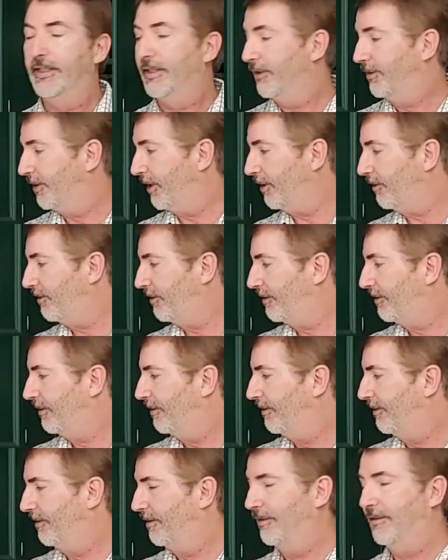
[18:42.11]
Since
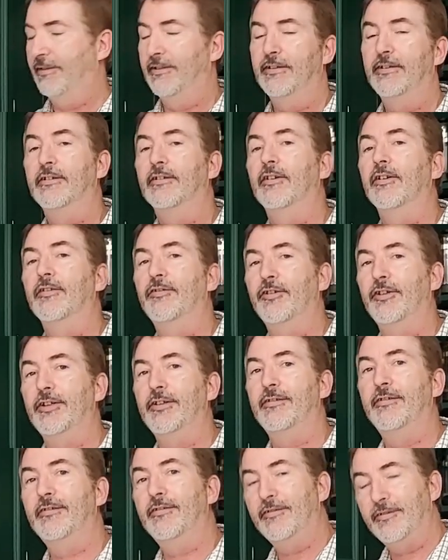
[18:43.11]
the
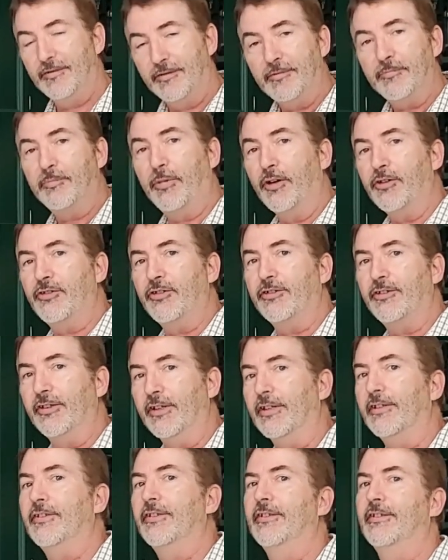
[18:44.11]
girlfriend purchased
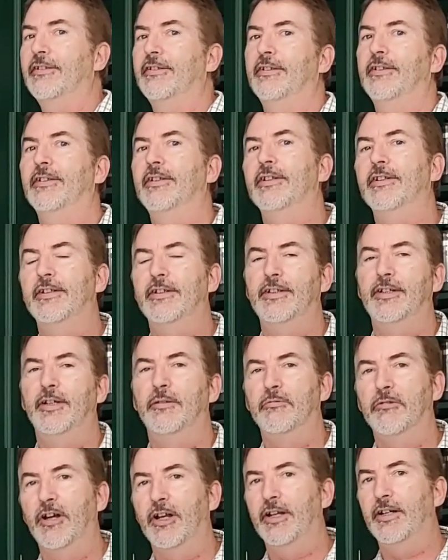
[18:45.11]
this and
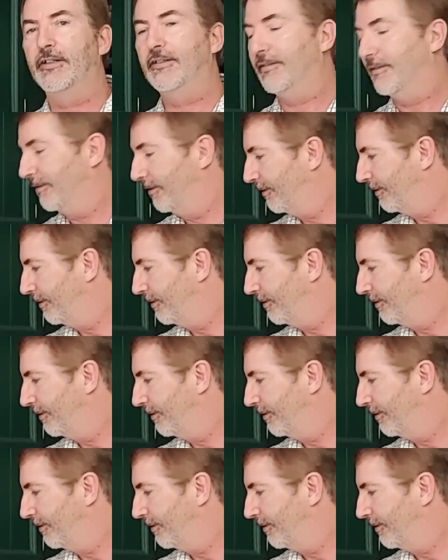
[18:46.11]
brought it